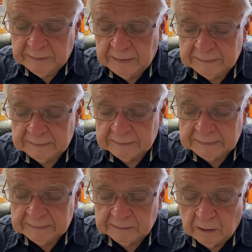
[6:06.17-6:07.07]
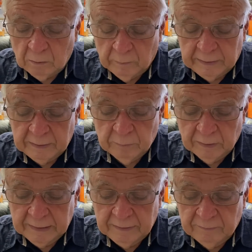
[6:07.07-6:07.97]
and he saw and he
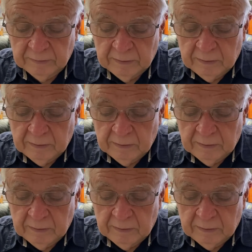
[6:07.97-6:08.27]
believed.